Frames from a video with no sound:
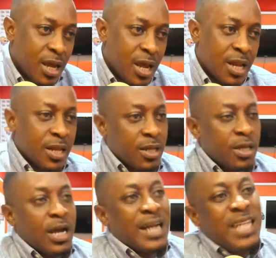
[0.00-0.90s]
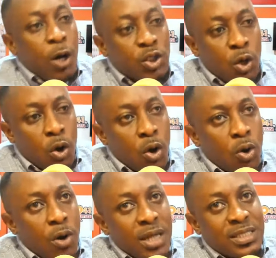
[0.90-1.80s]
And I did also
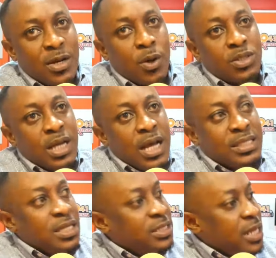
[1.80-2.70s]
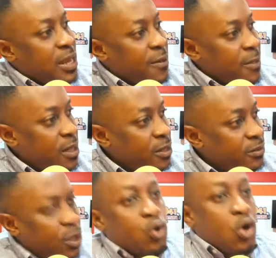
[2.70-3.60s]
occur to us, I think, say
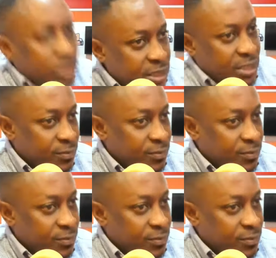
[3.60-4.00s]
the crosses,